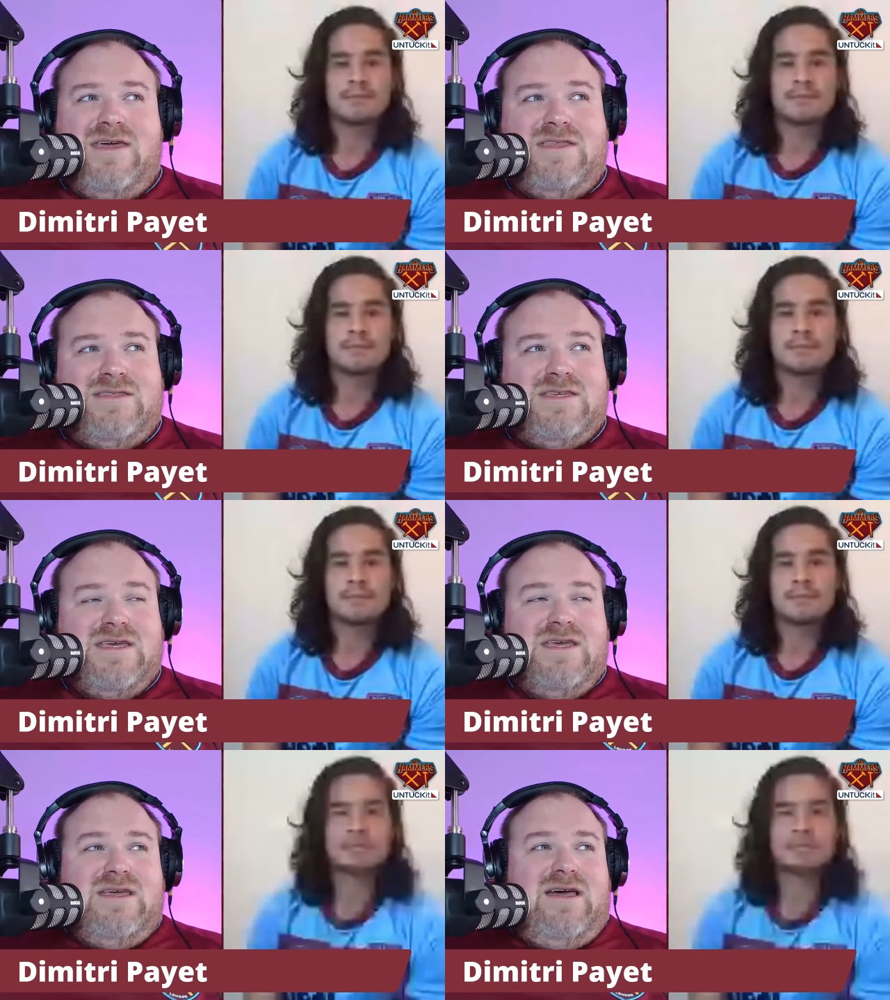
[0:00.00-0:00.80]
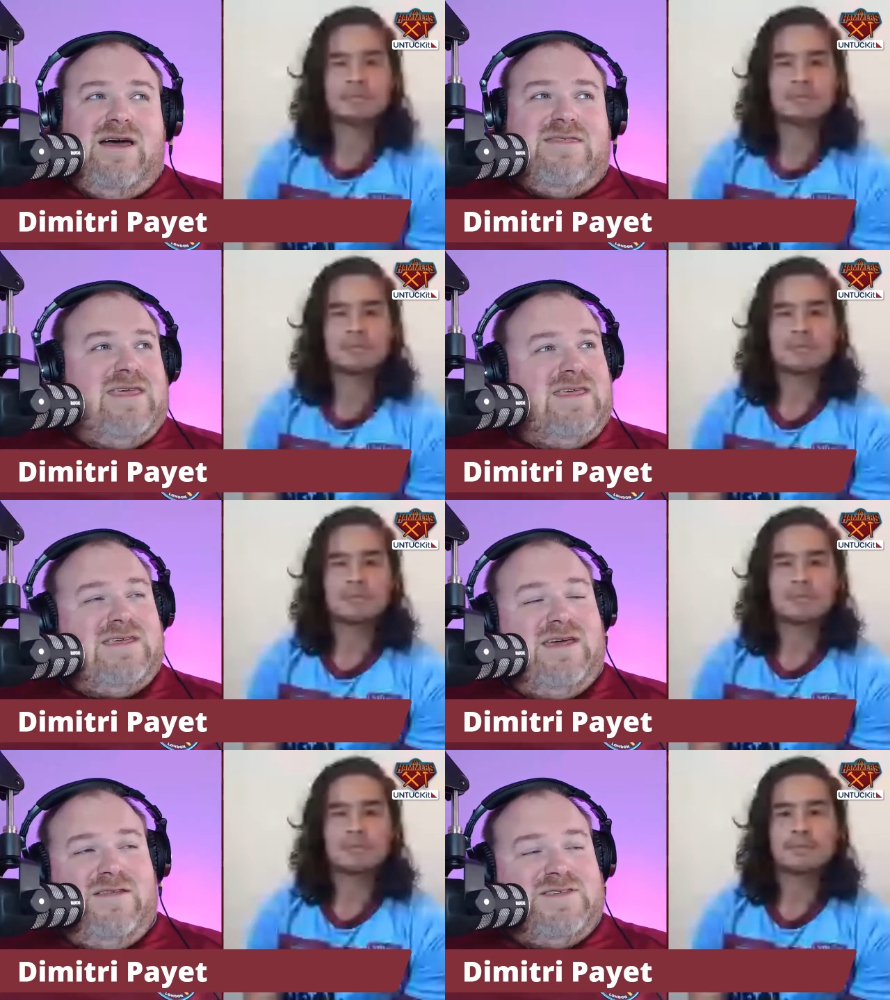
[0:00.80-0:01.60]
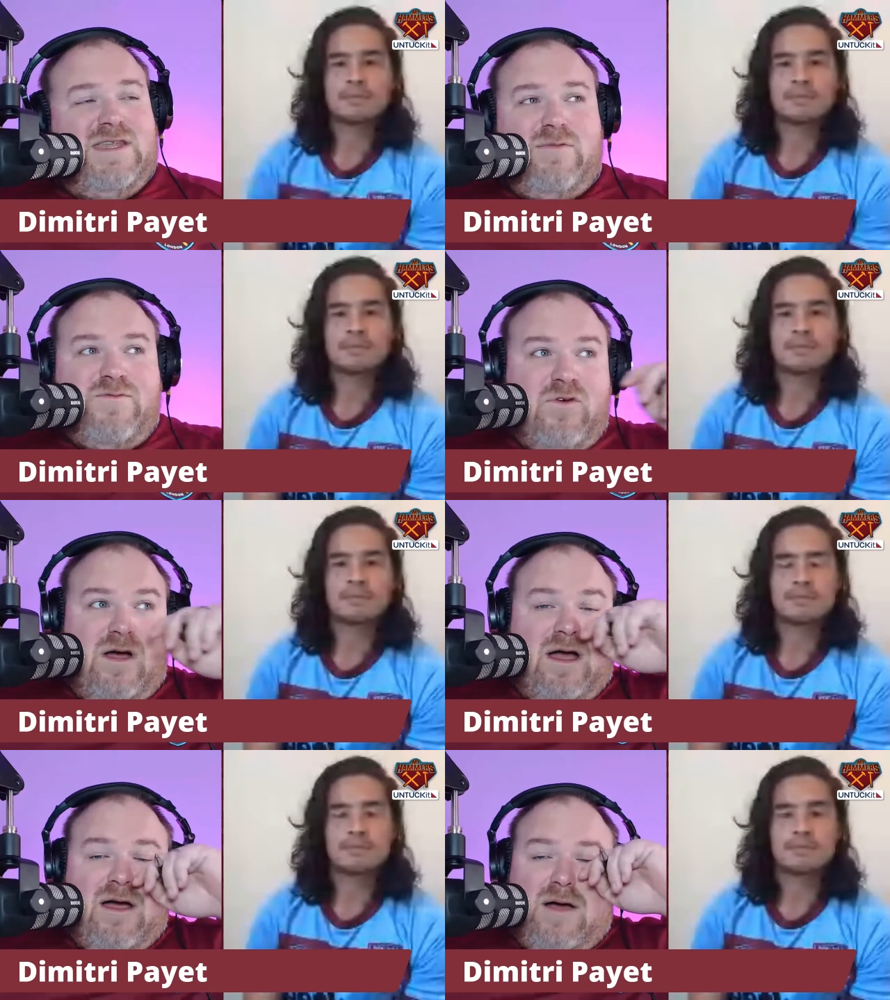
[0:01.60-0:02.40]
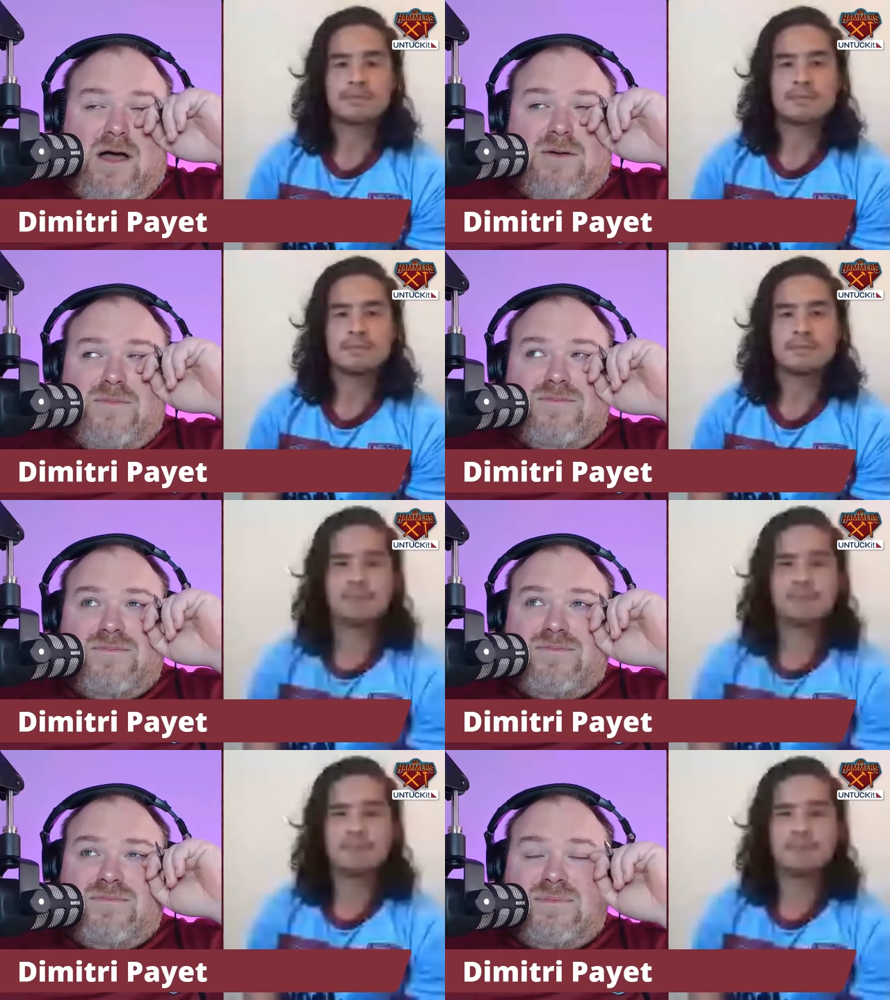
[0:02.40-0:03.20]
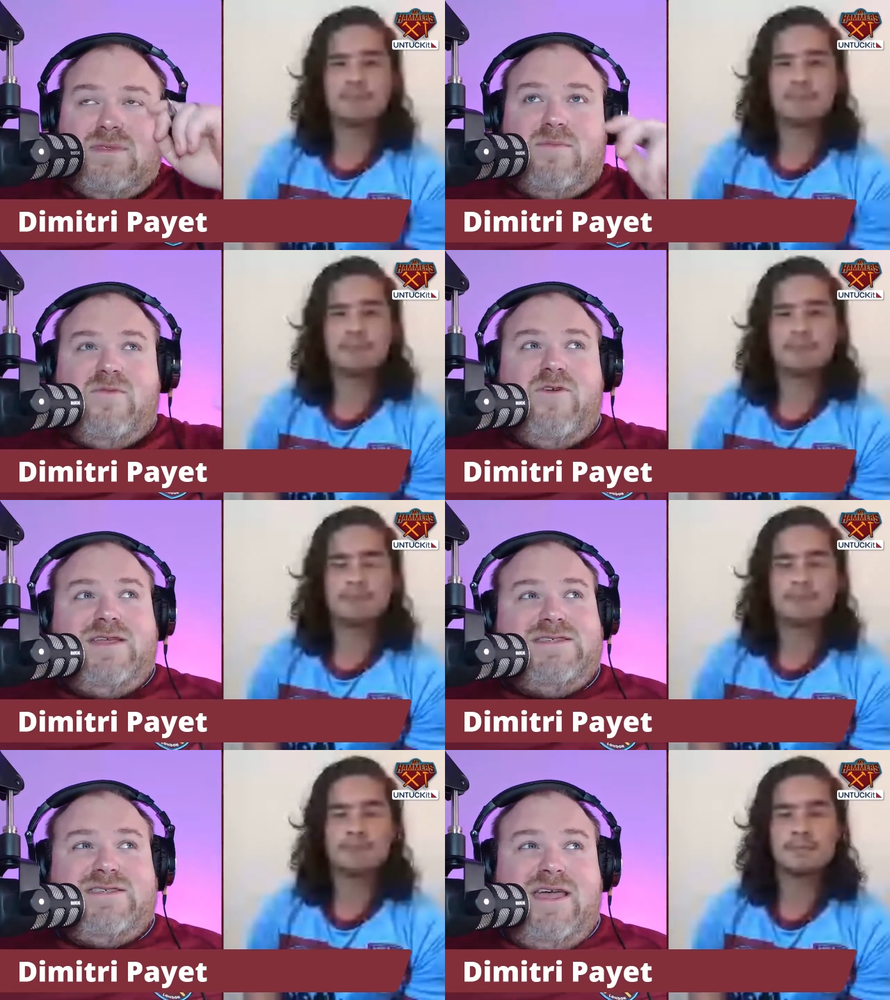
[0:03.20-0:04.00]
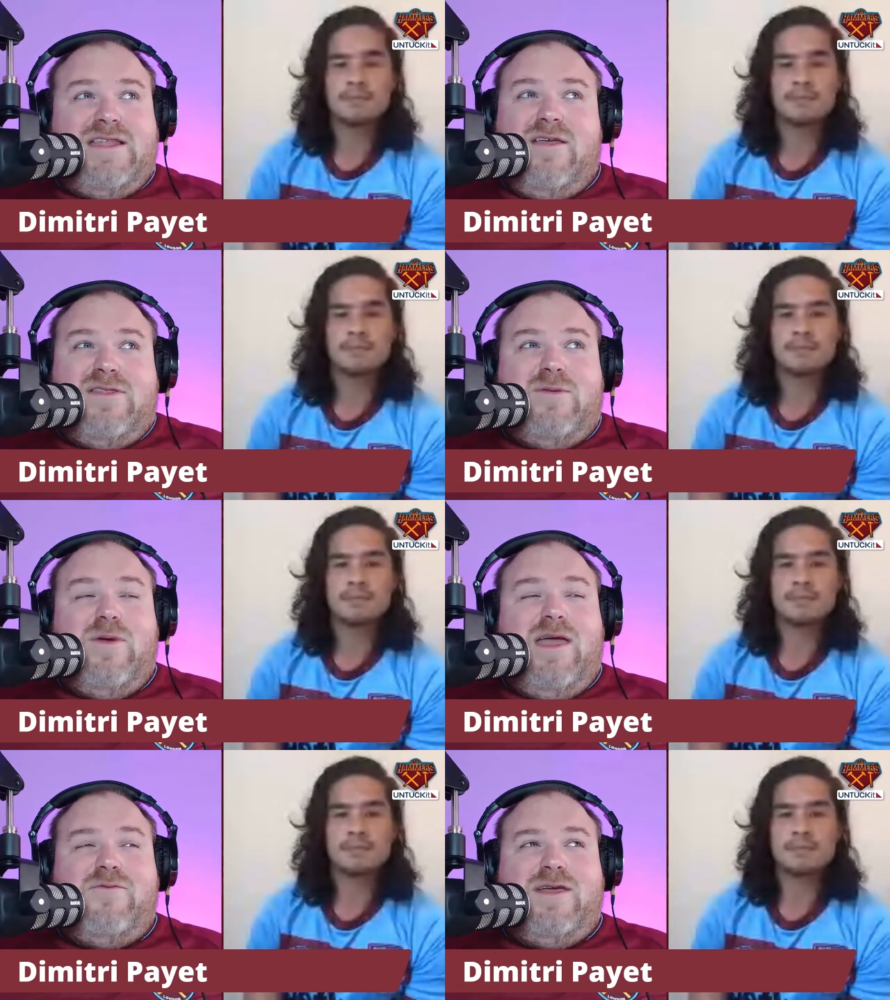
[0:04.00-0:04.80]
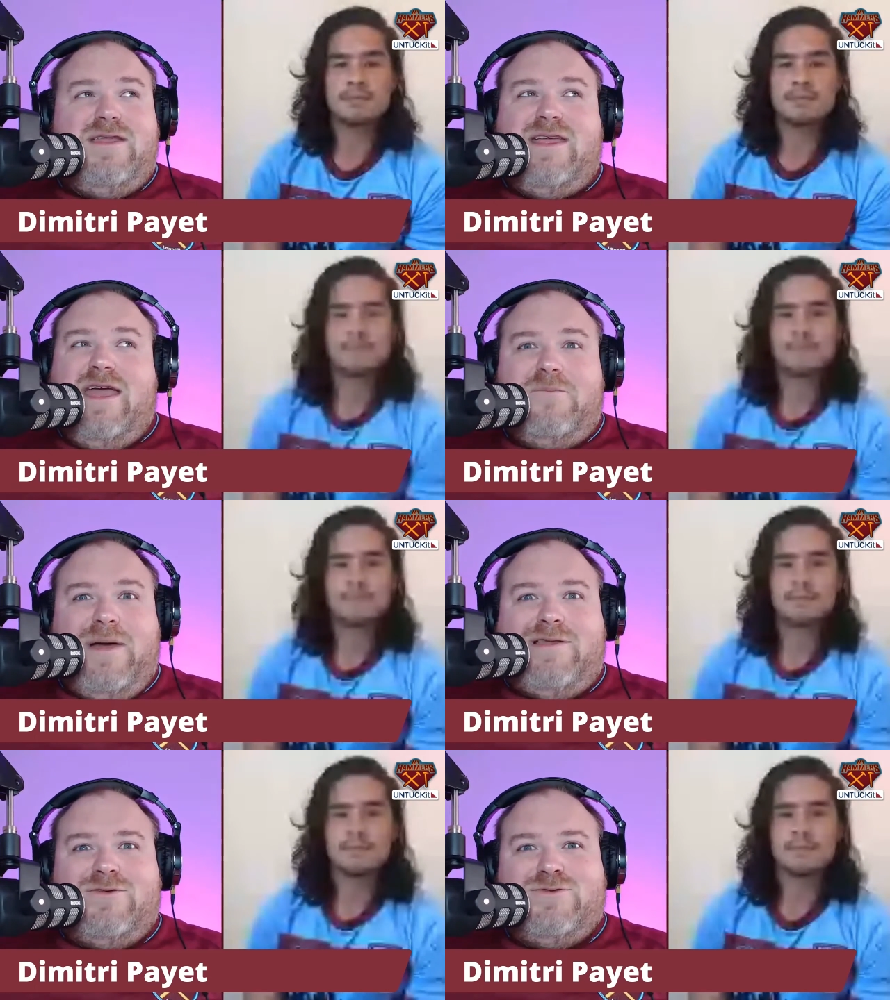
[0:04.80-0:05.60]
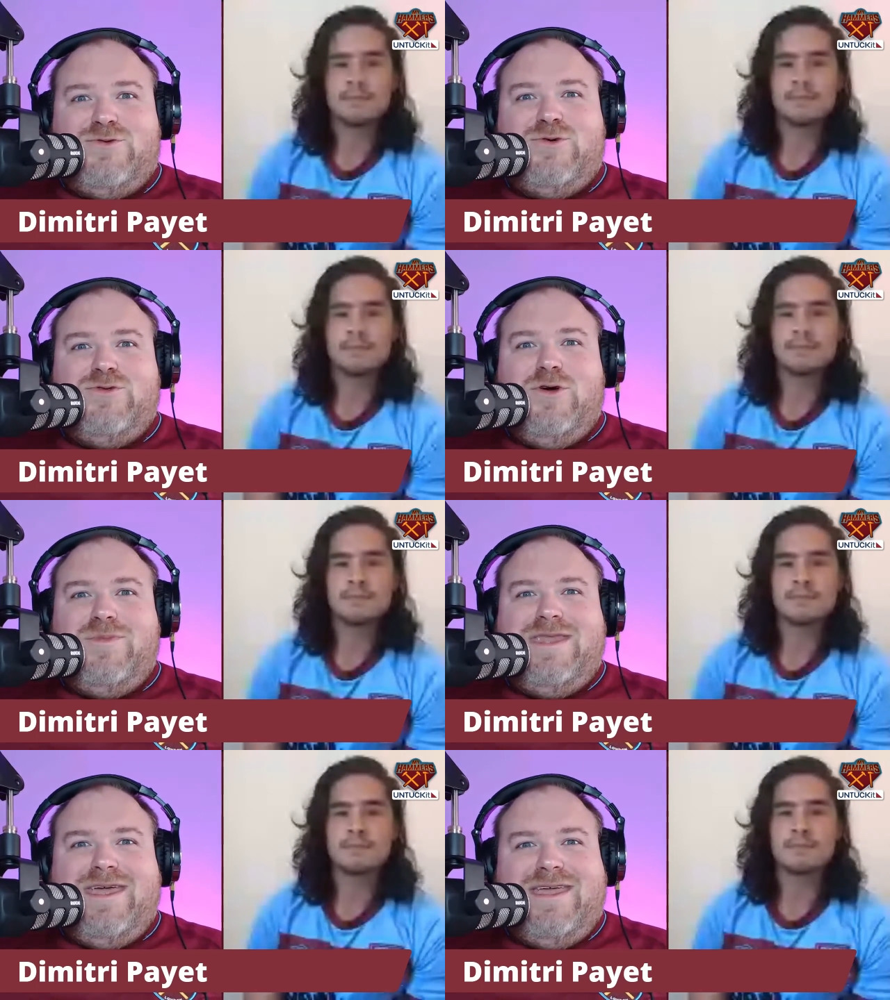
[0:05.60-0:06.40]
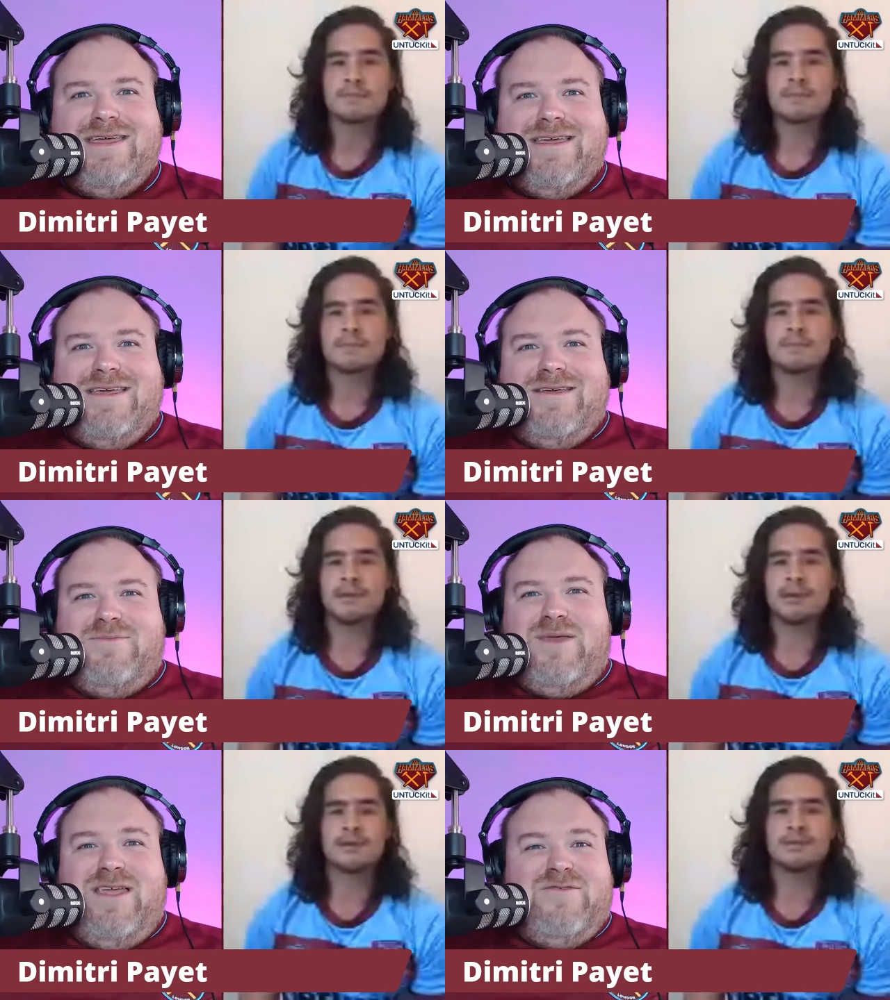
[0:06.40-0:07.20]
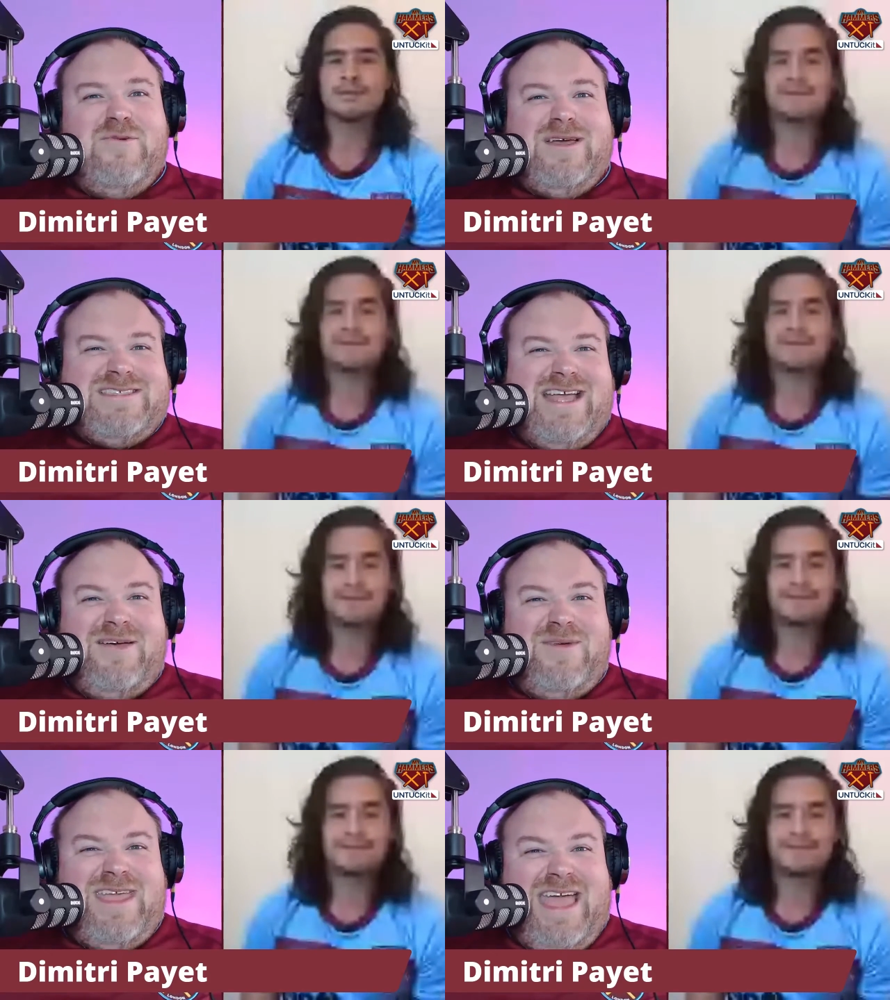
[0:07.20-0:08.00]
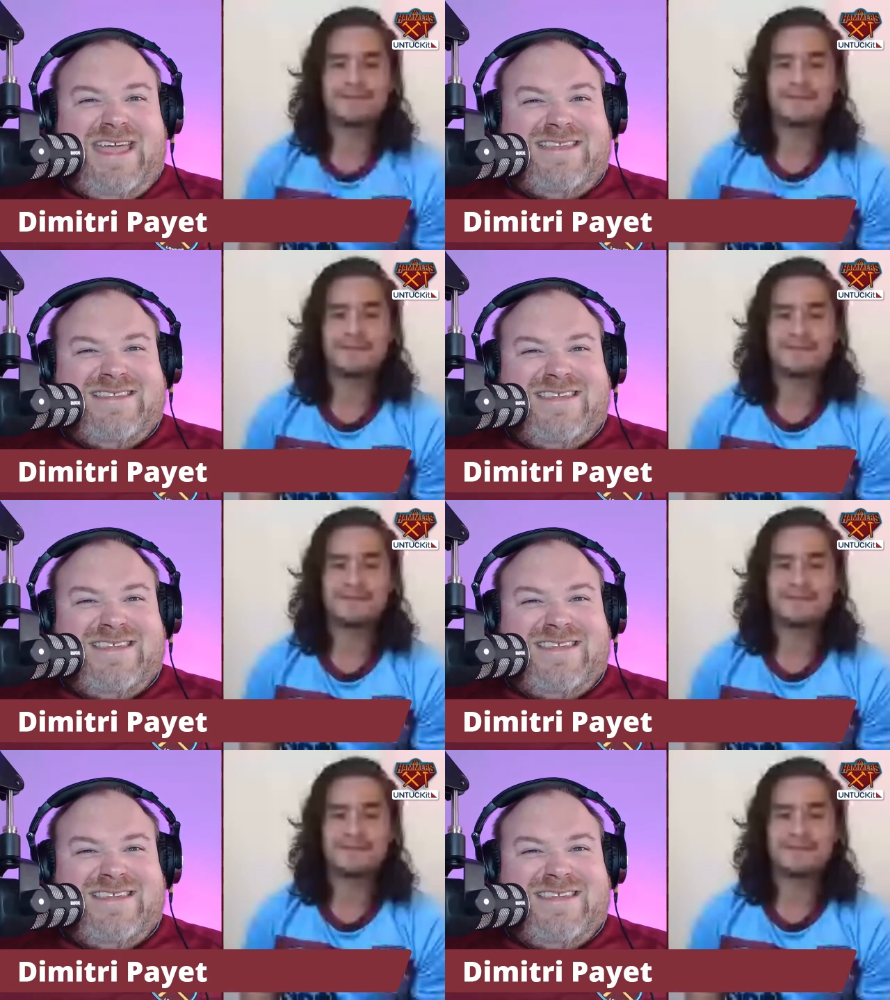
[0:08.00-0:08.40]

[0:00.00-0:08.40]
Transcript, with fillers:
Speaker 1: And I think, and I've said it before, I, I'm, I'm afraid to say, I don't think we're ever going to get a Ballon d'Or nominee play for West Ham again.